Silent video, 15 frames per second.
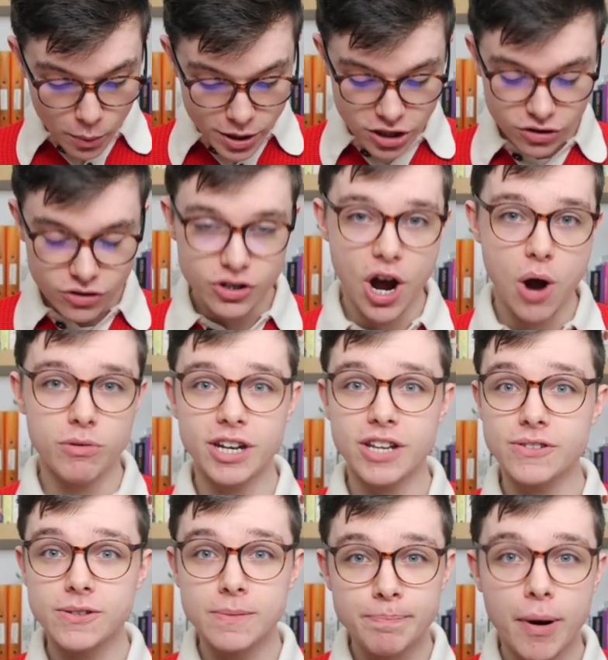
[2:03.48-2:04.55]
We just know that
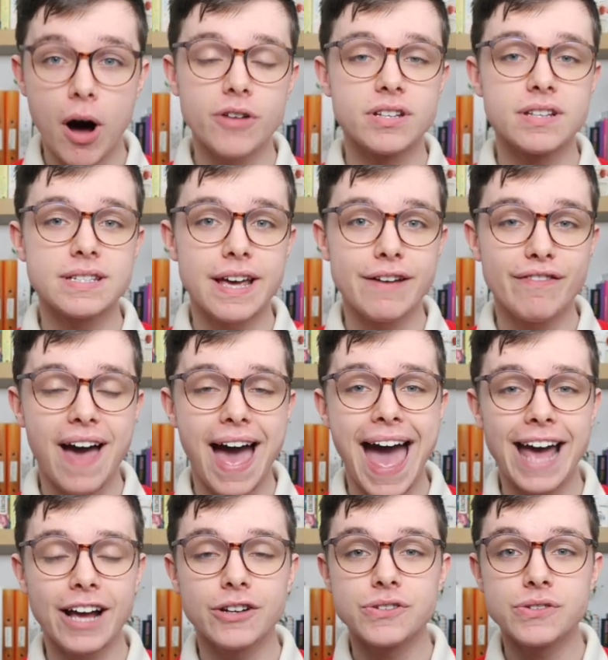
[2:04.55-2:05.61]
it's some positive
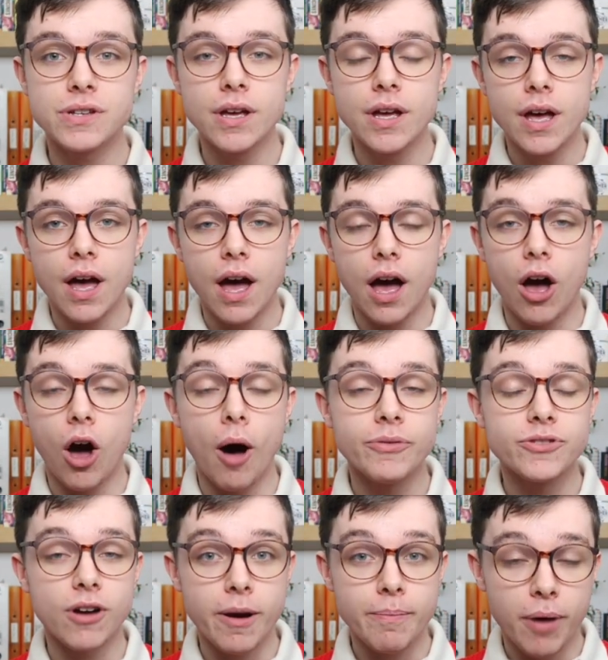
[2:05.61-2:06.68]
x, uh, or
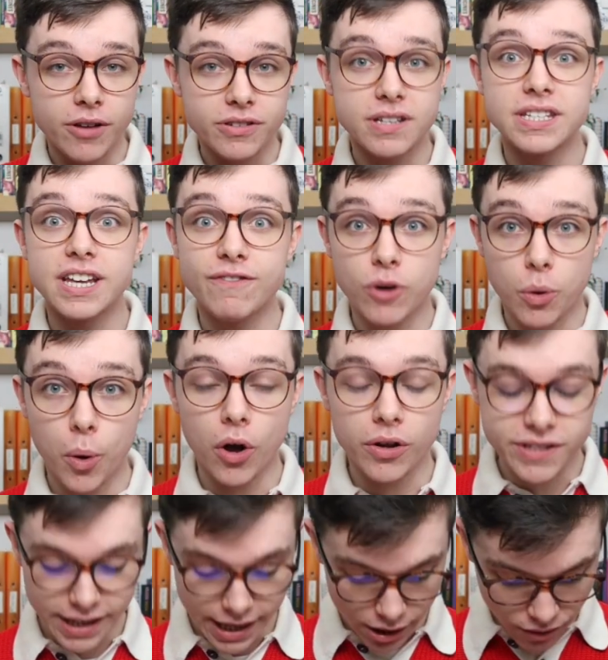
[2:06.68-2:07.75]
sorry, positive
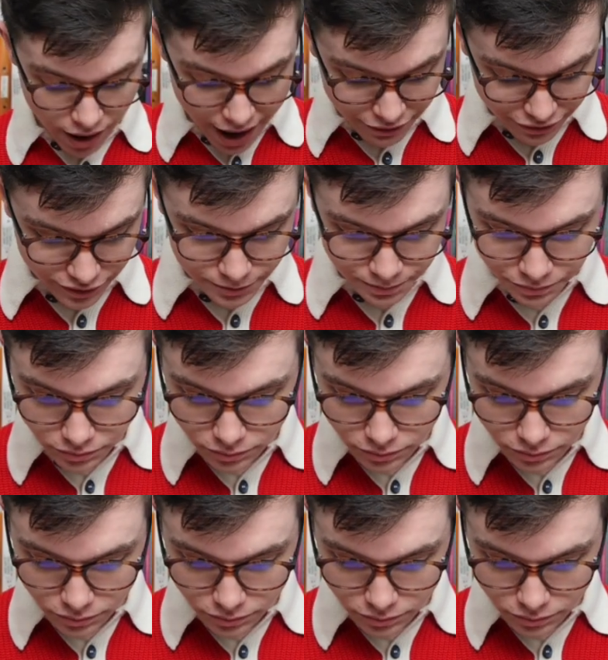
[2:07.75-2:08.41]
quartic graph.